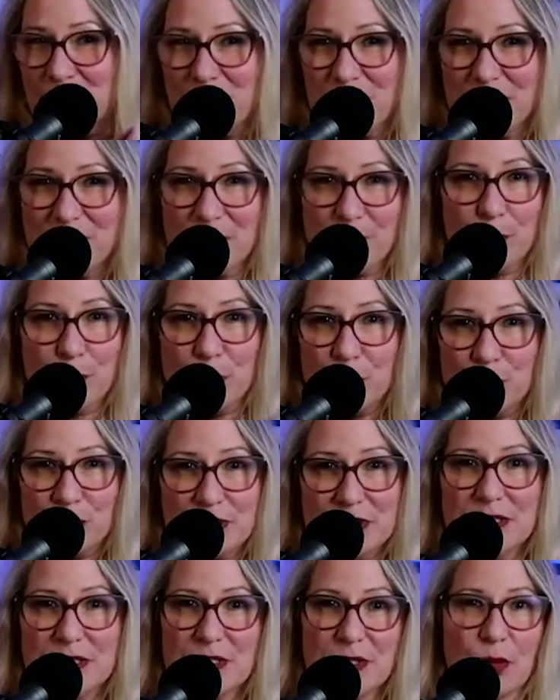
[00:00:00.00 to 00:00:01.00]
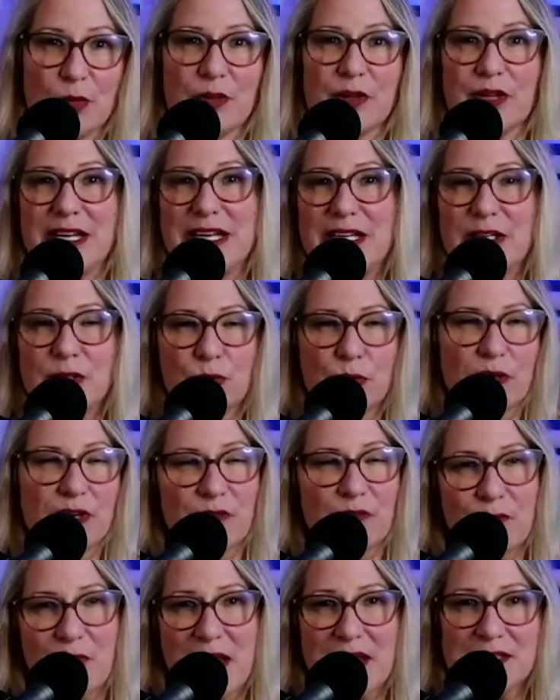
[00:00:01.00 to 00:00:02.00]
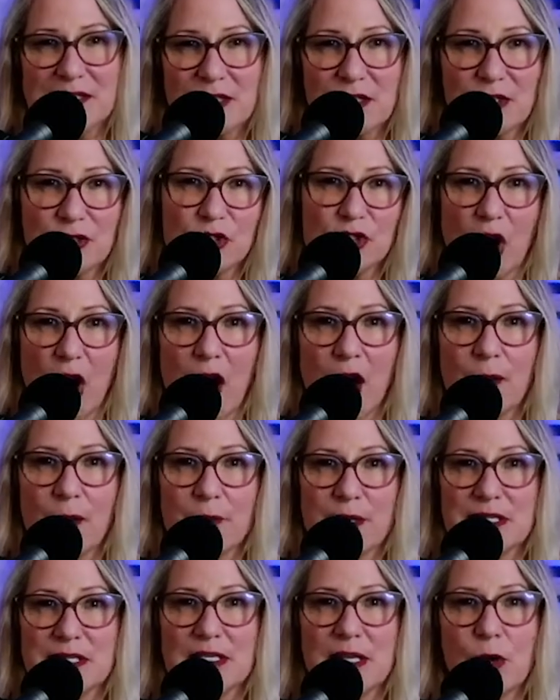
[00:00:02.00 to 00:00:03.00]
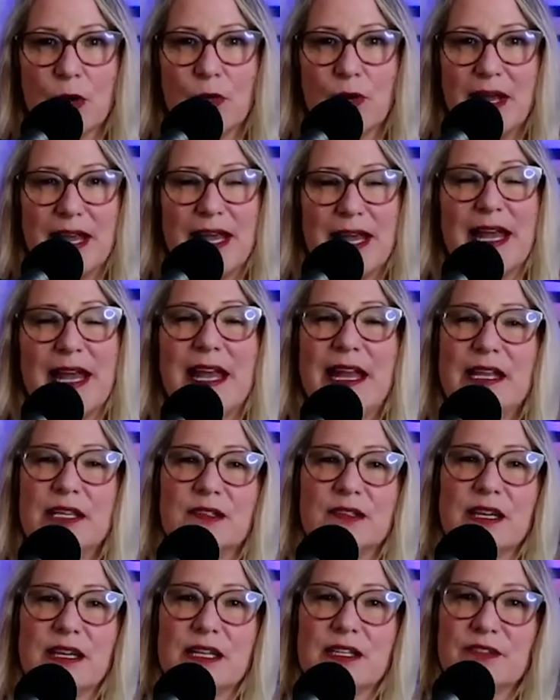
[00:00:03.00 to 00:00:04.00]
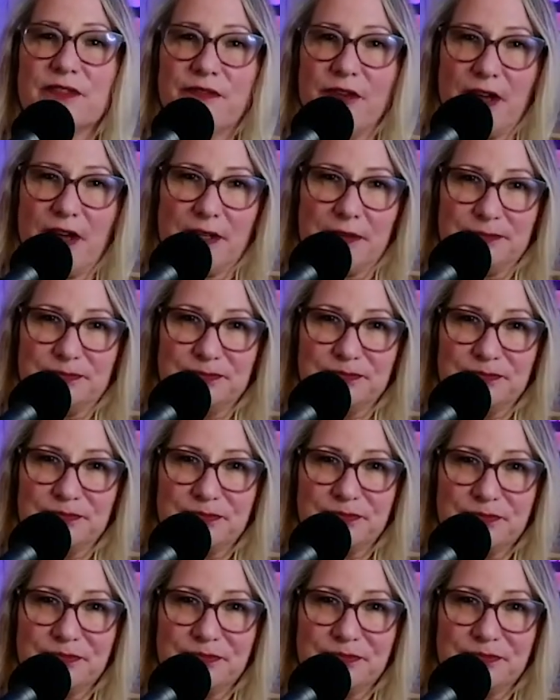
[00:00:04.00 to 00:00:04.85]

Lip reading: with the moonstone. Each one of them has a little job. And so it's fun.